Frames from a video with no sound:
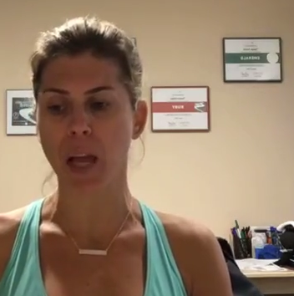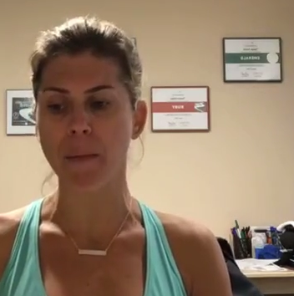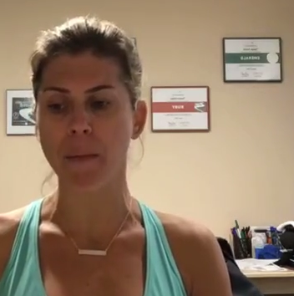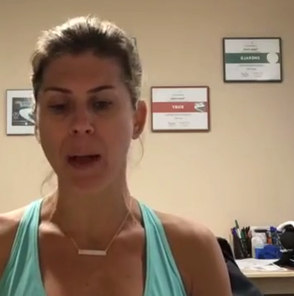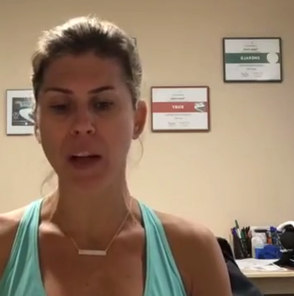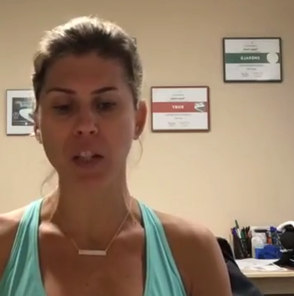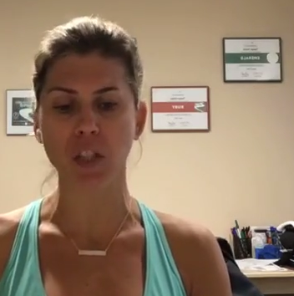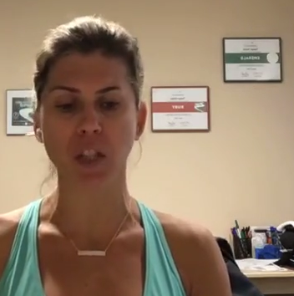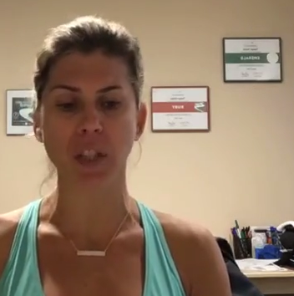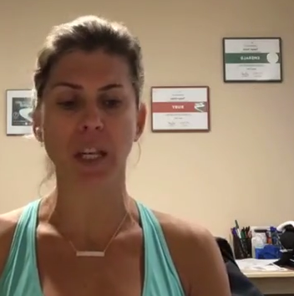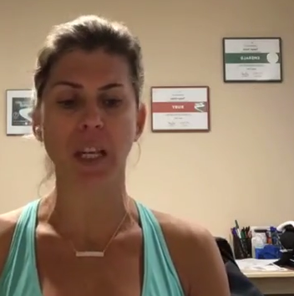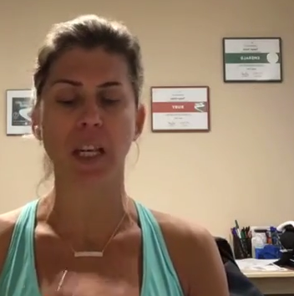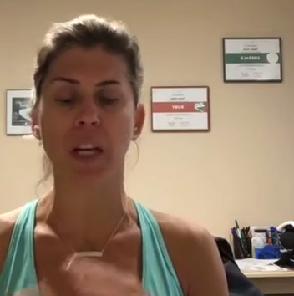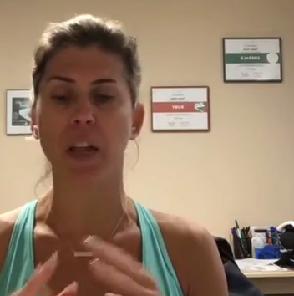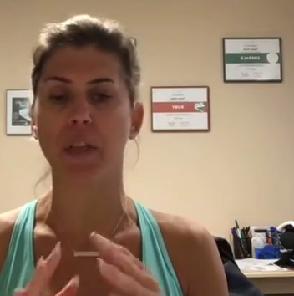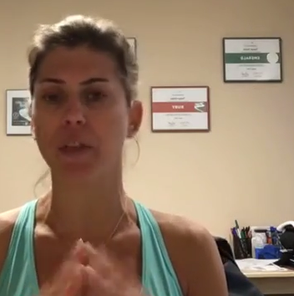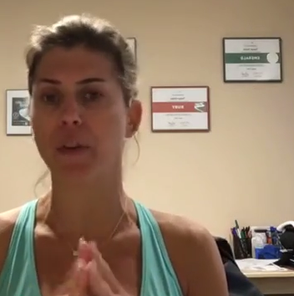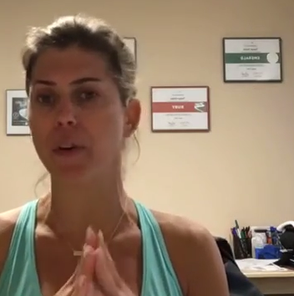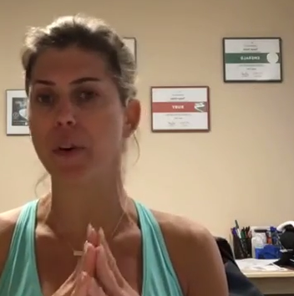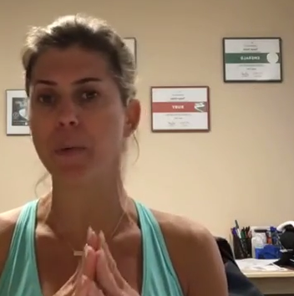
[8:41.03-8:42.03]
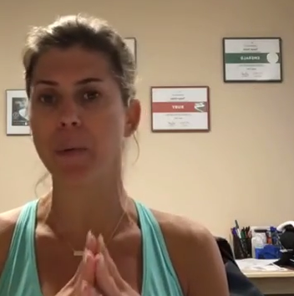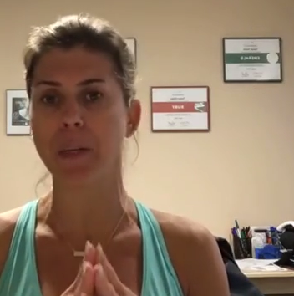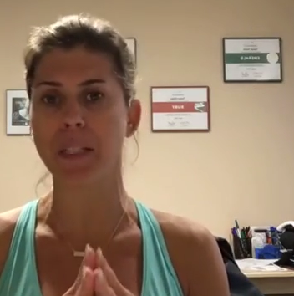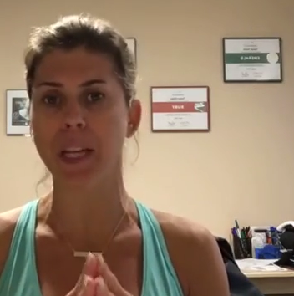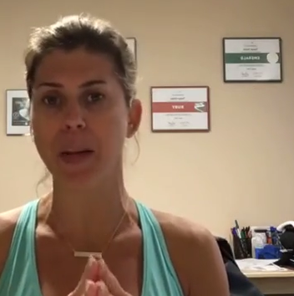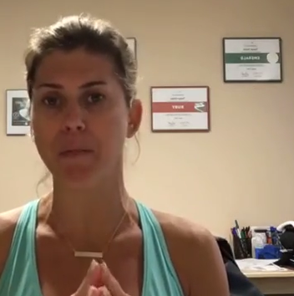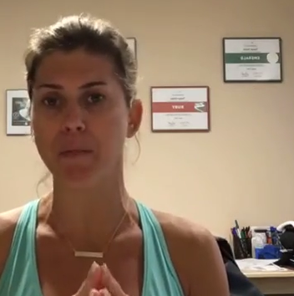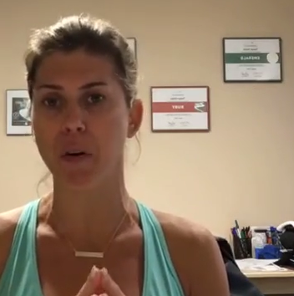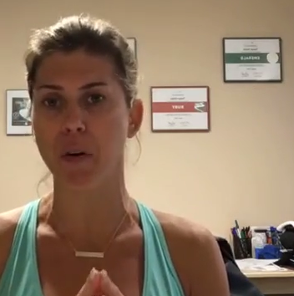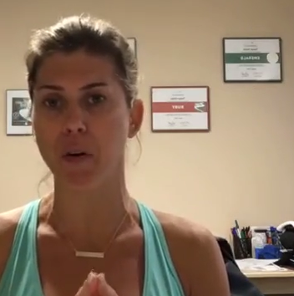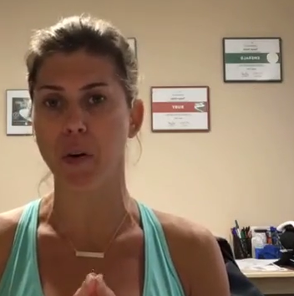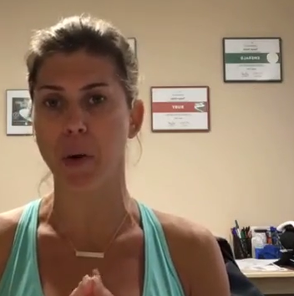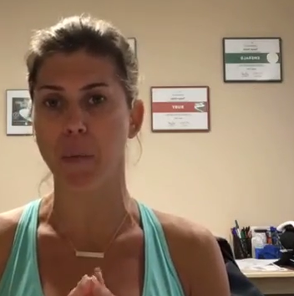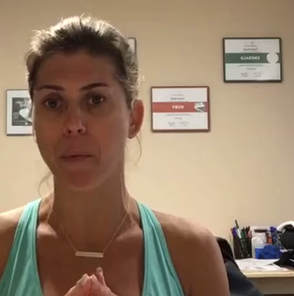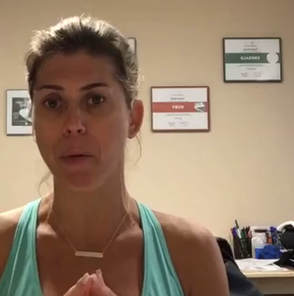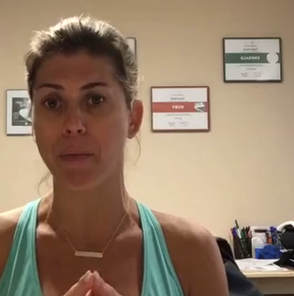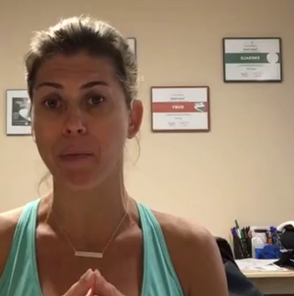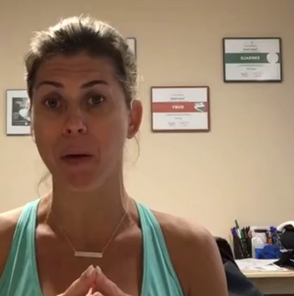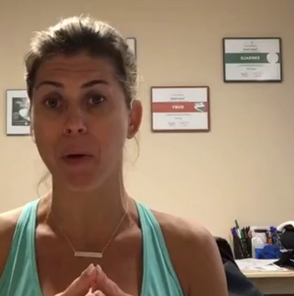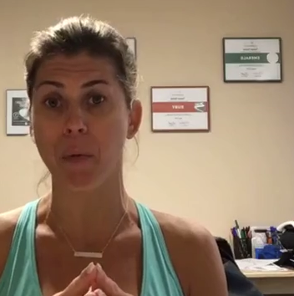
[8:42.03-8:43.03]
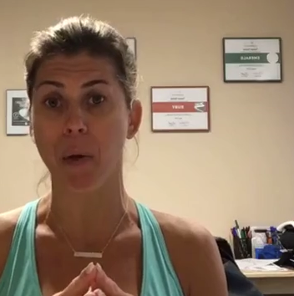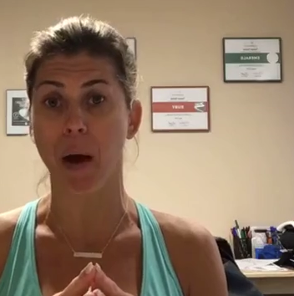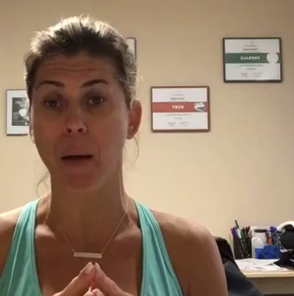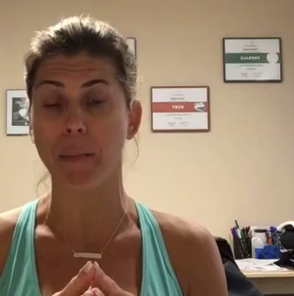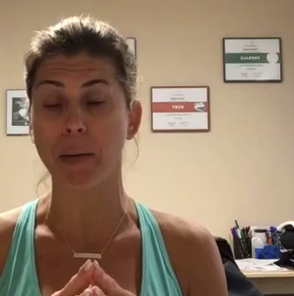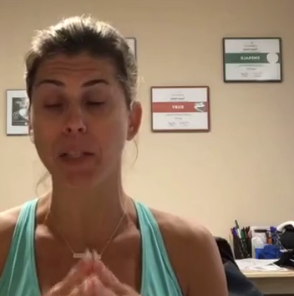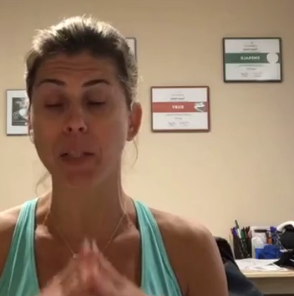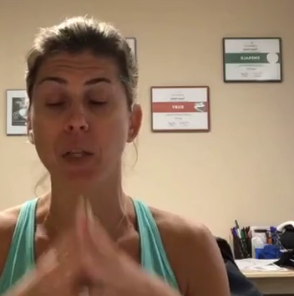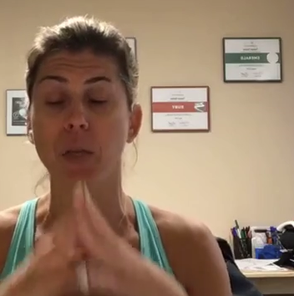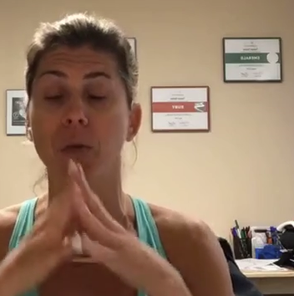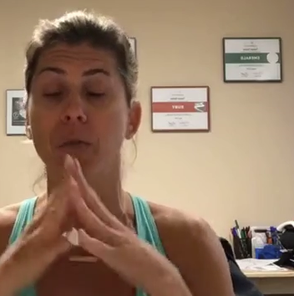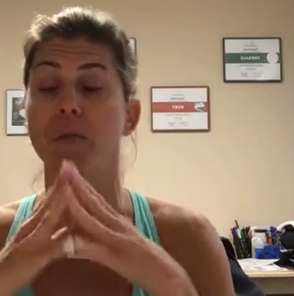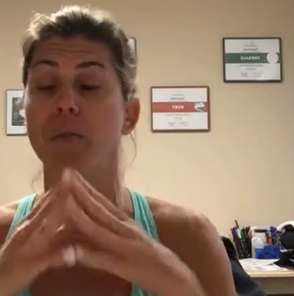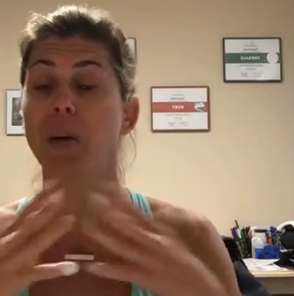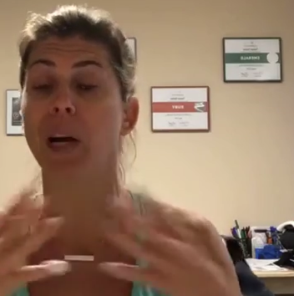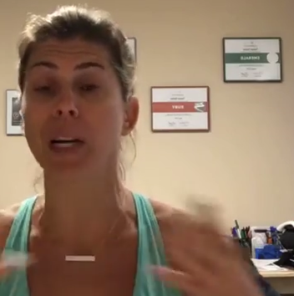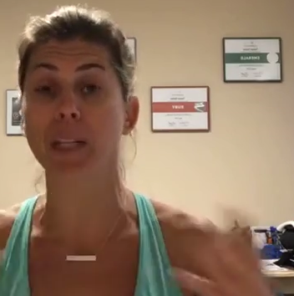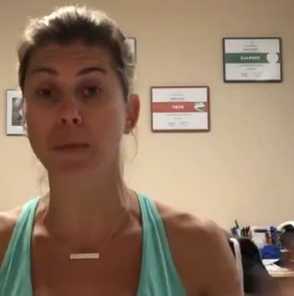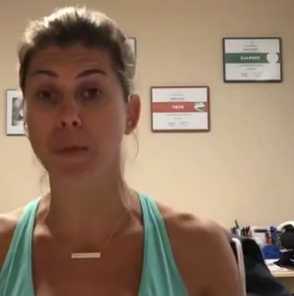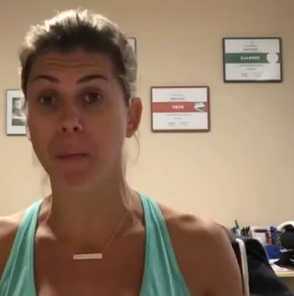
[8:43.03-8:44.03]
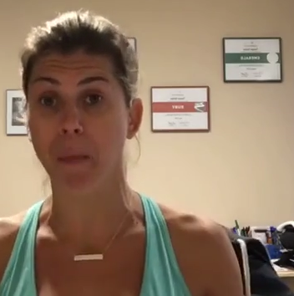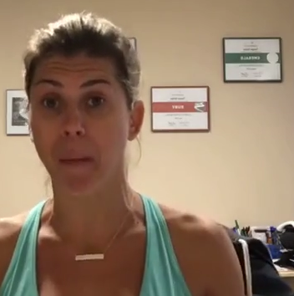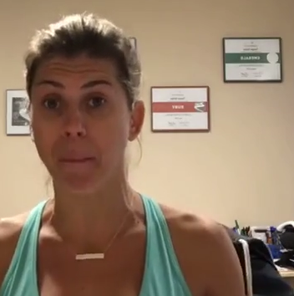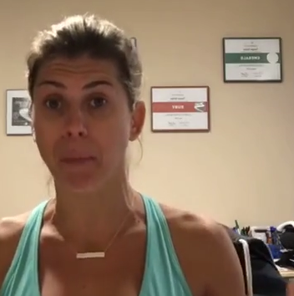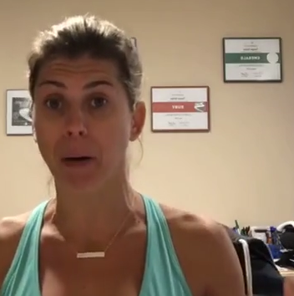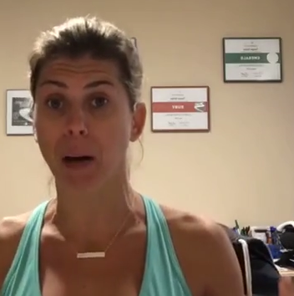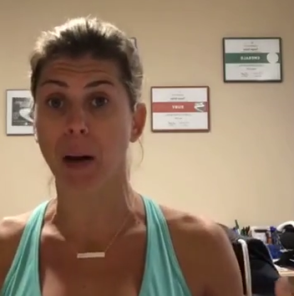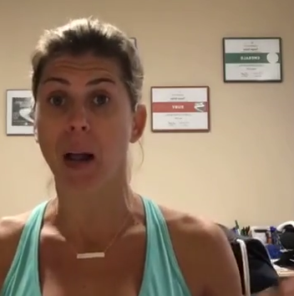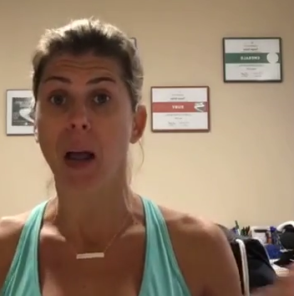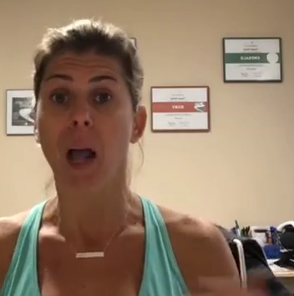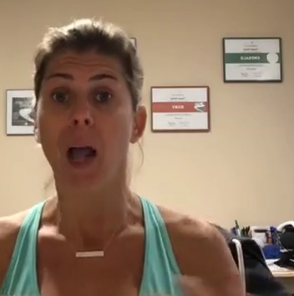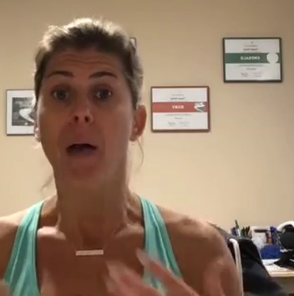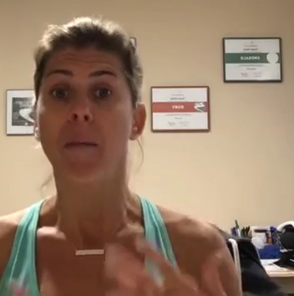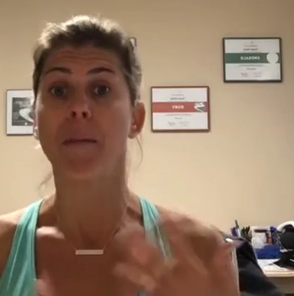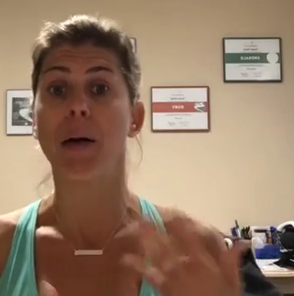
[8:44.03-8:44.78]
I'm actually in a 31 day program with Mel Robbins, who, if you guys remember,